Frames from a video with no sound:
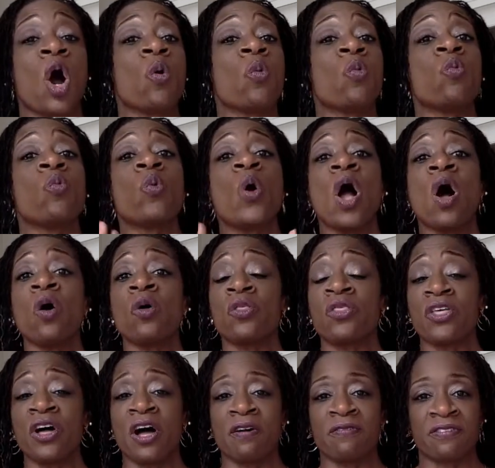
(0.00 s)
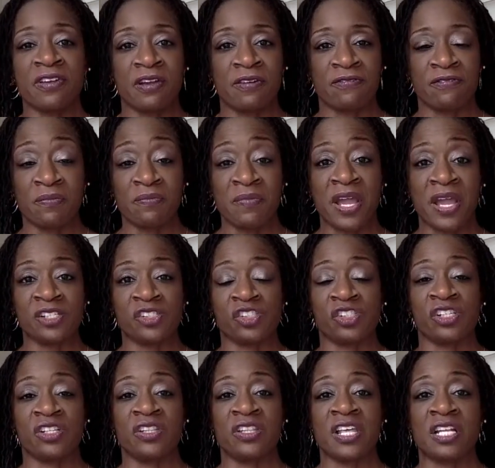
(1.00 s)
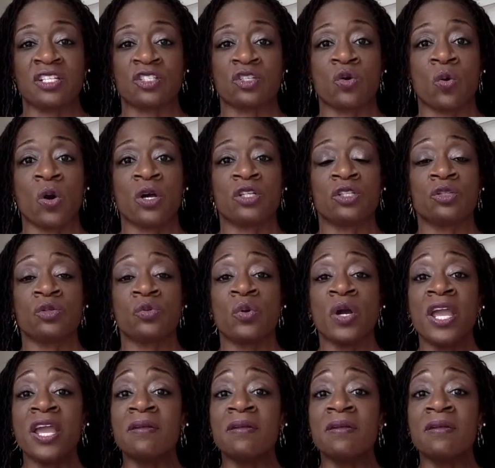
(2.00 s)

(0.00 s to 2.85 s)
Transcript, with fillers: a wealth of information that's going to